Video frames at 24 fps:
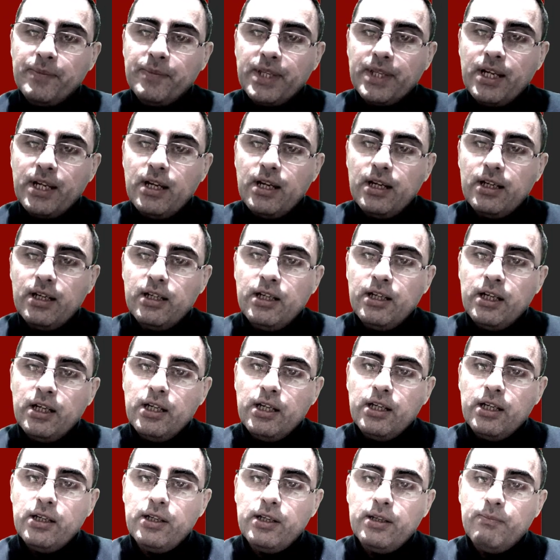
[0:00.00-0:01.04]

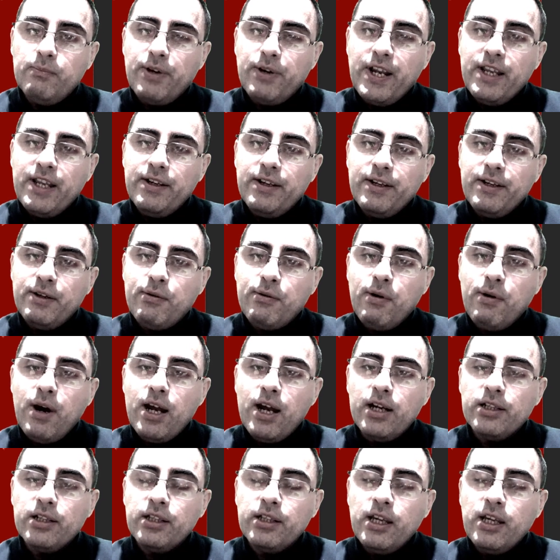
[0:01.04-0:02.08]
Brain
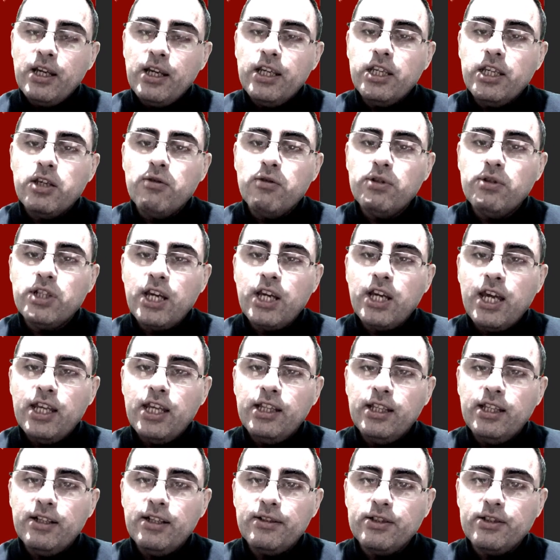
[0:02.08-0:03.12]
requires huge
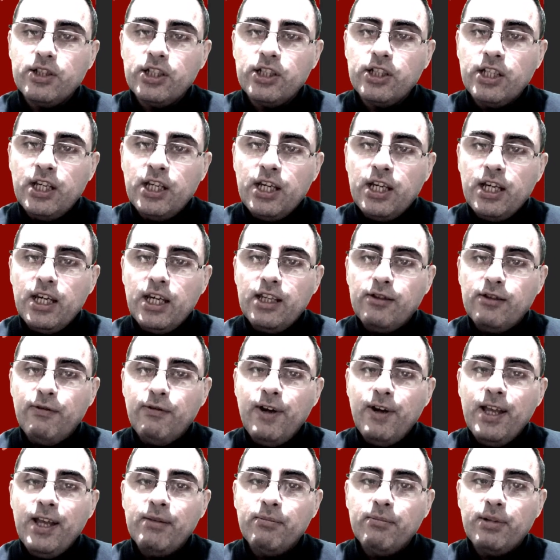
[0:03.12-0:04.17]
energy, and
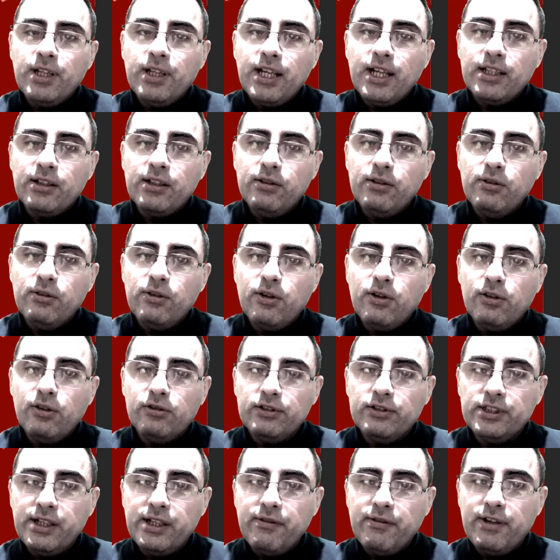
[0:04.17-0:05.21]
when blood
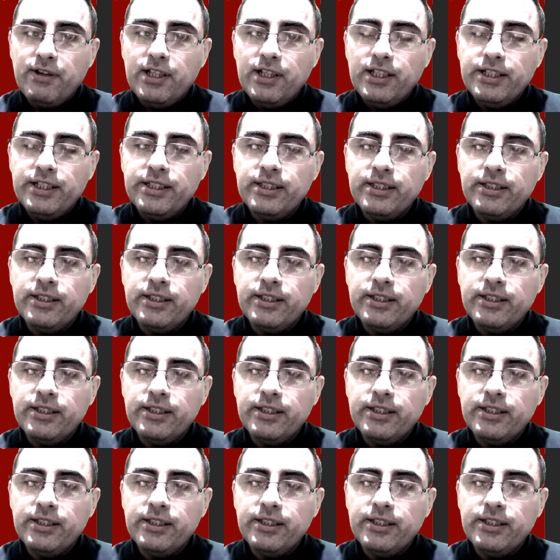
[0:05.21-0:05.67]
glucose level is